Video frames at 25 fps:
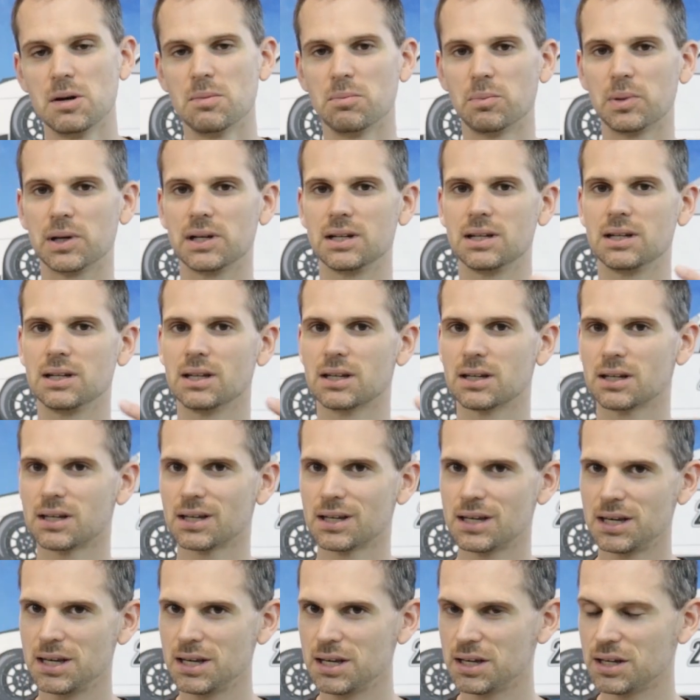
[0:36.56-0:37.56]
But
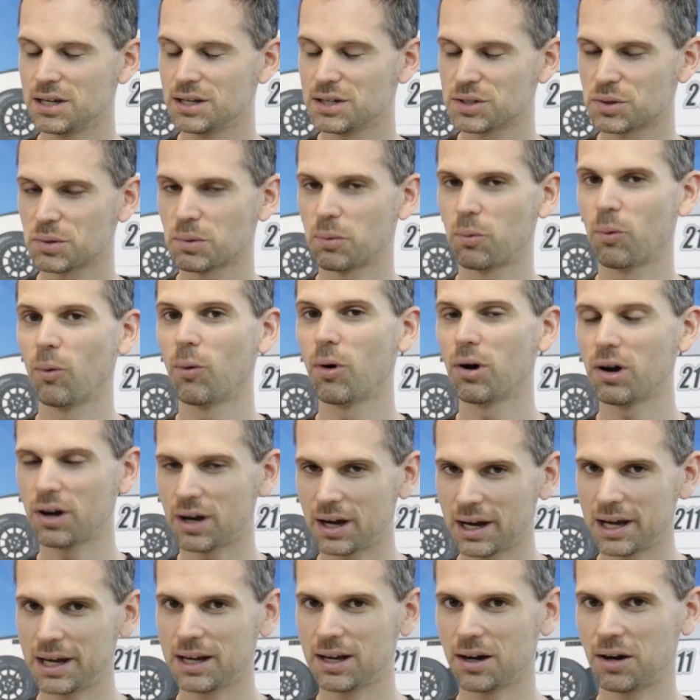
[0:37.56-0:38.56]
here's
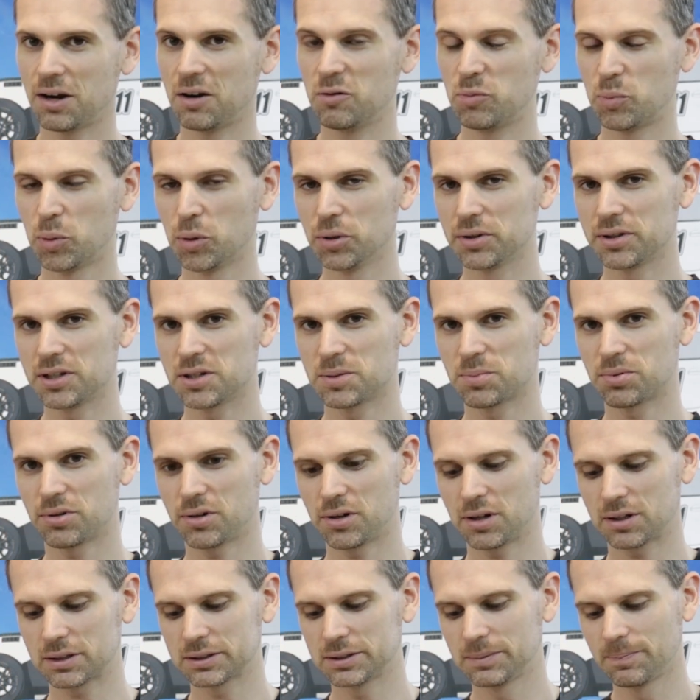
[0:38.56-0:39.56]
why I bought this
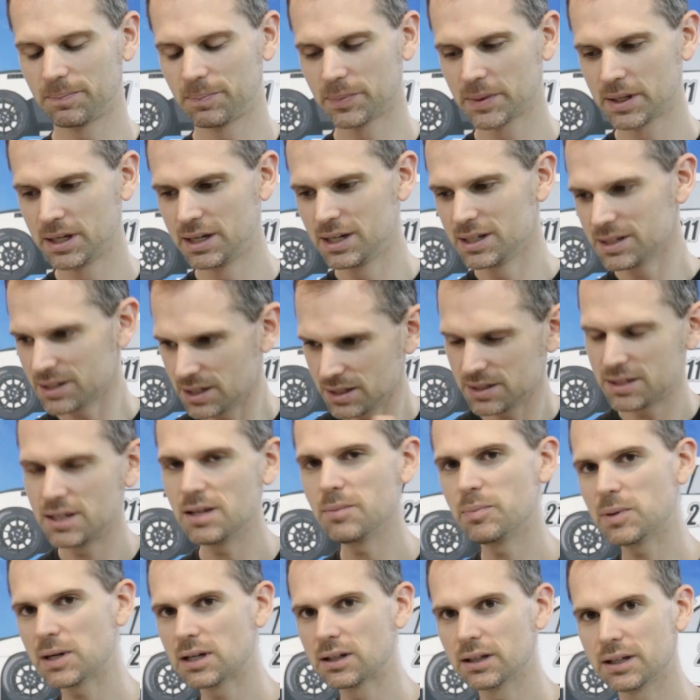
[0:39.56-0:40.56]
product. See,
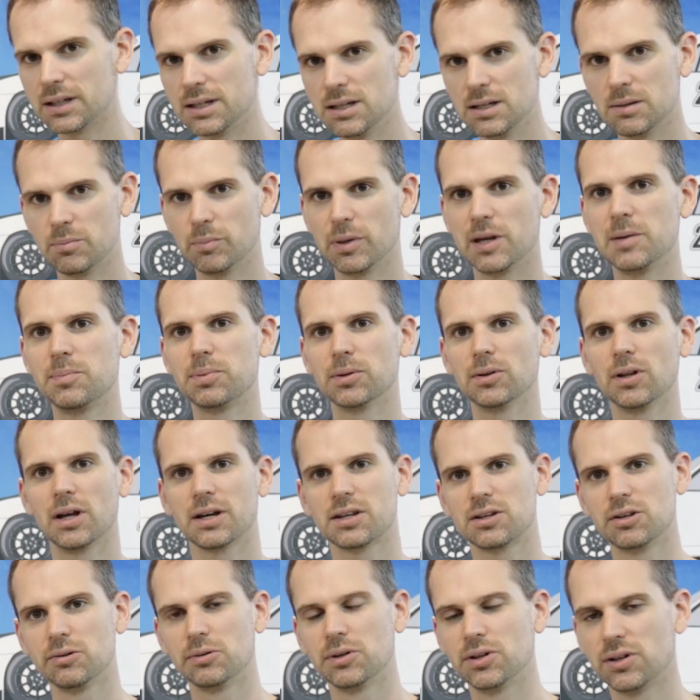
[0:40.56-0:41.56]
typically people
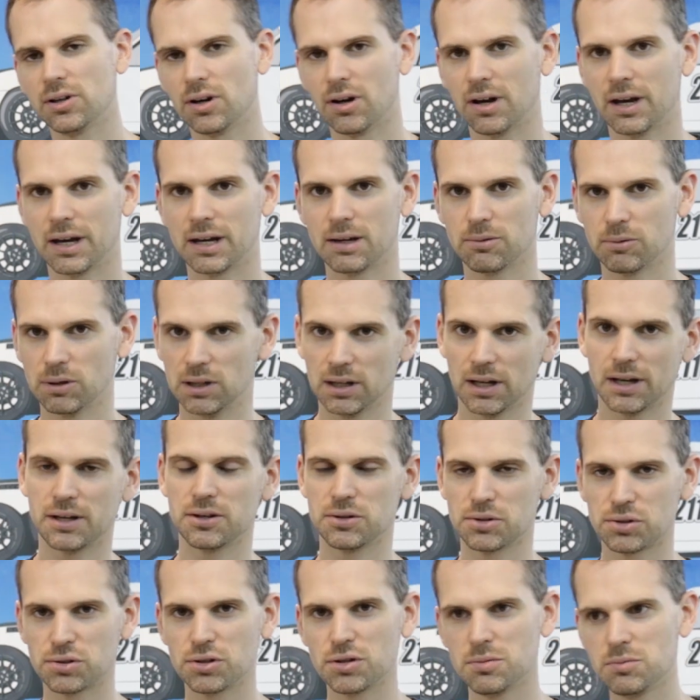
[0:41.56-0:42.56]
like you and I, well I
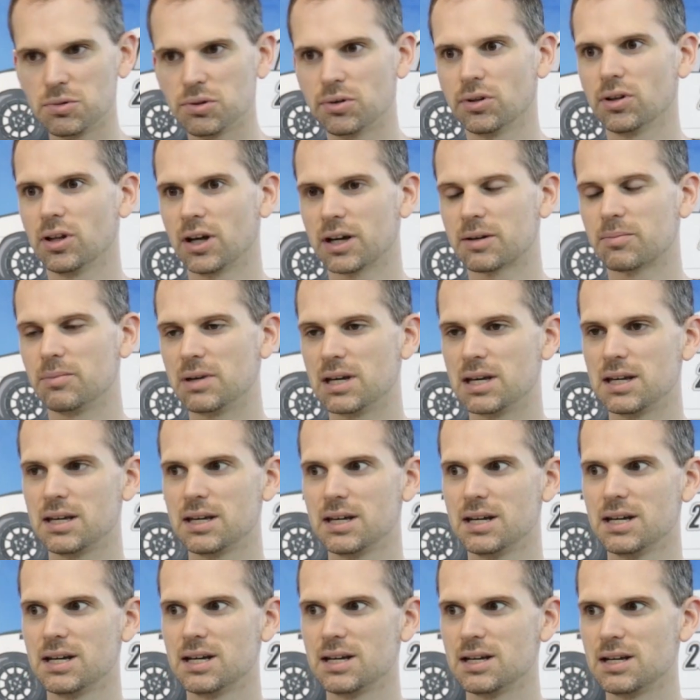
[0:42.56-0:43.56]
assume you're like me,
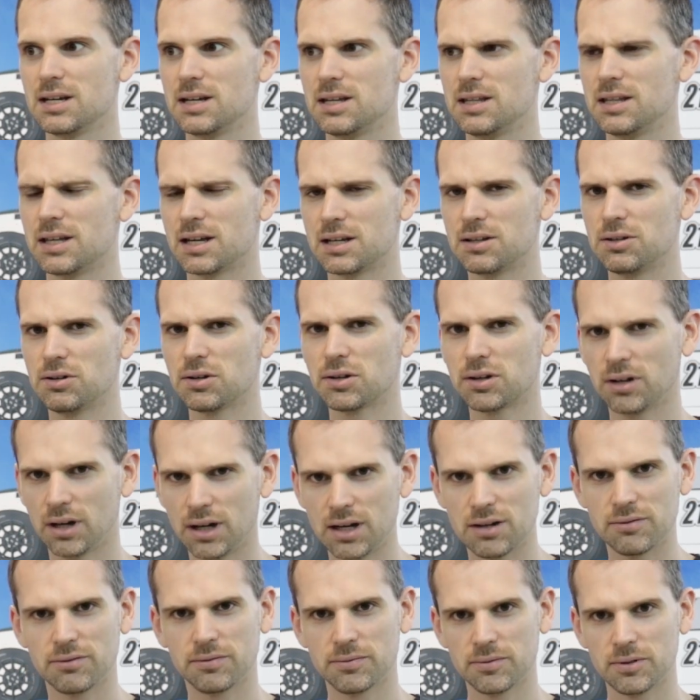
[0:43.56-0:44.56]
in that you're
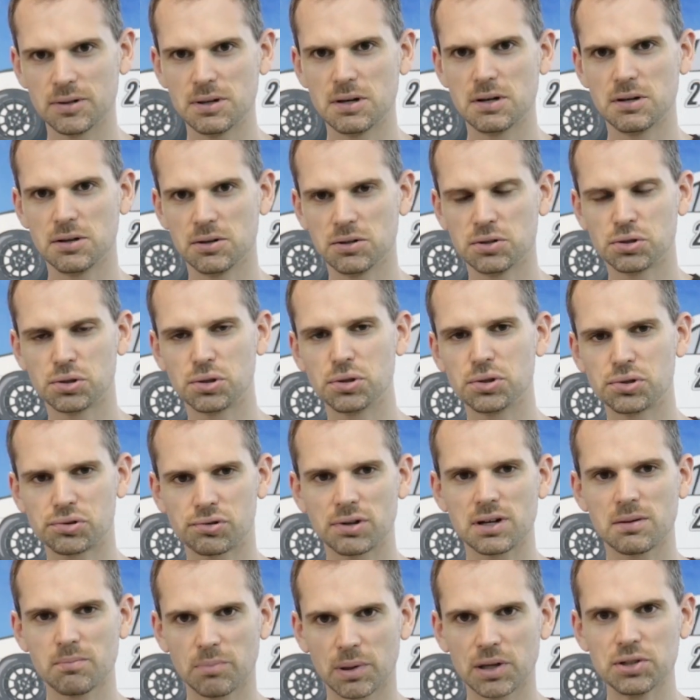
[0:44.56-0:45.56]
kind of
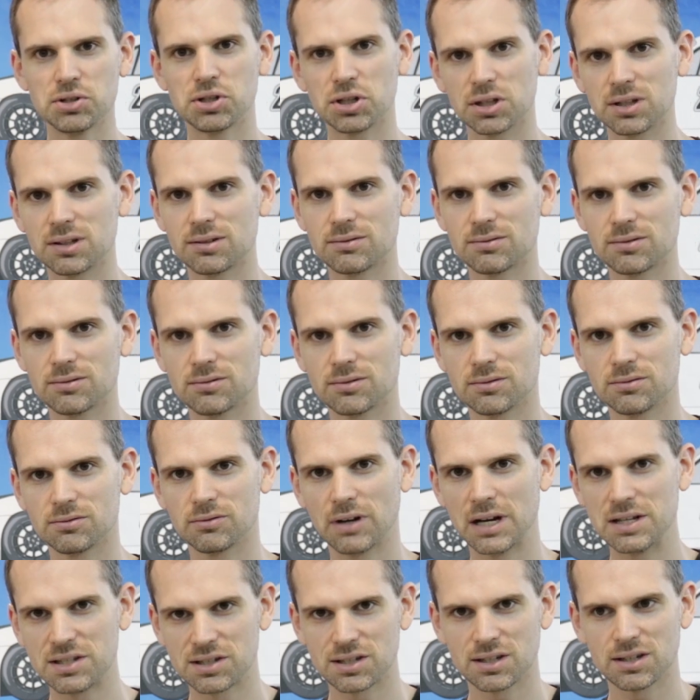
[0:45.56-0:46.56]
shoestring budget
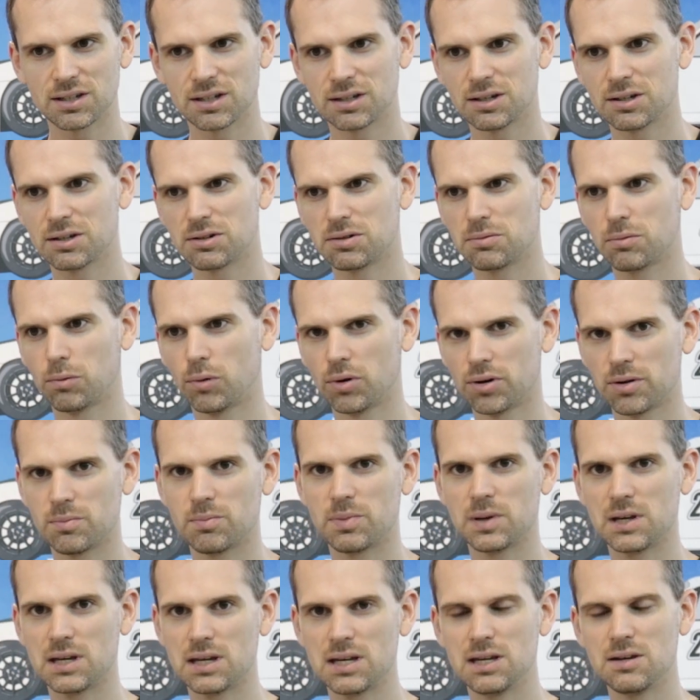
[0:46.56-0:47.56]
racer,
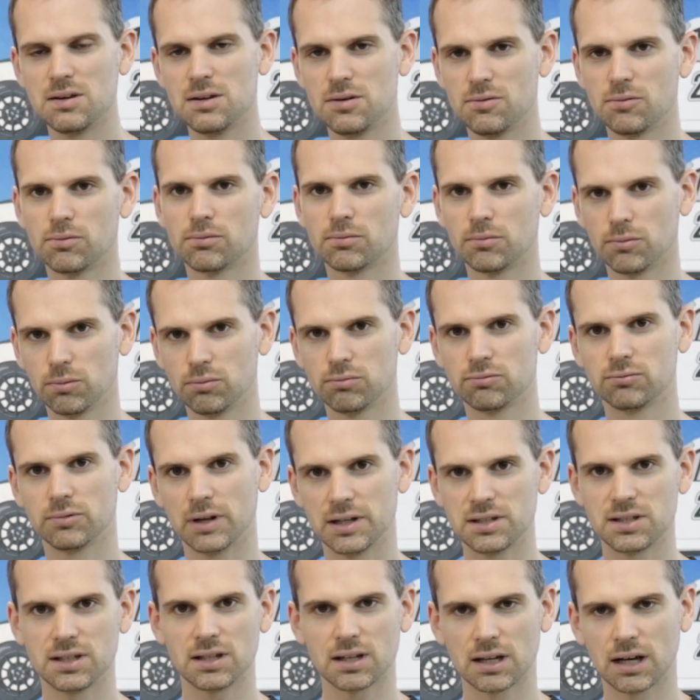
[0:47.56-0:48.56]
wannabe
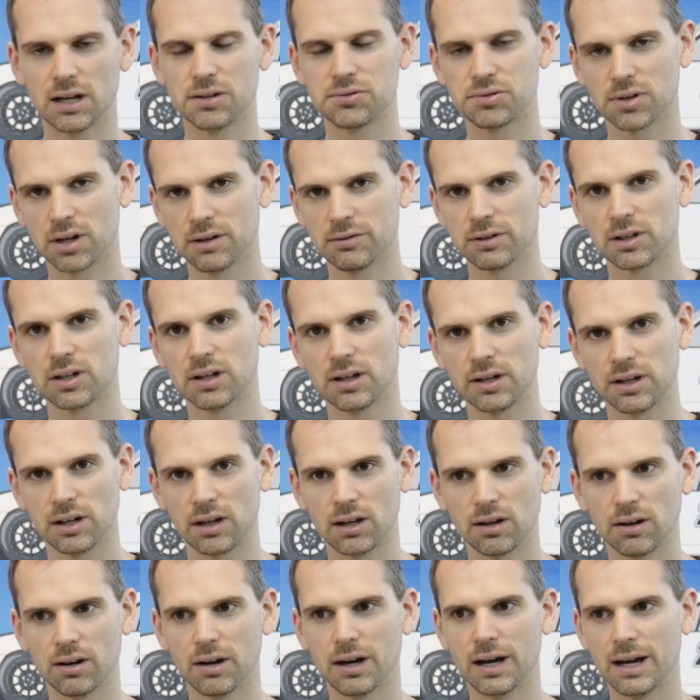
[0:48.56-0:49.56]
racing car driver kind of
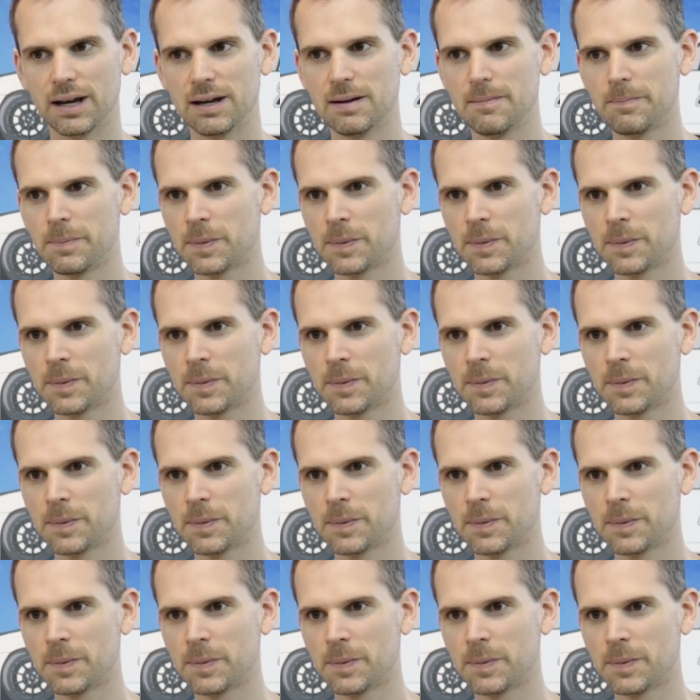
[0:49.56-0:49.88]
guy.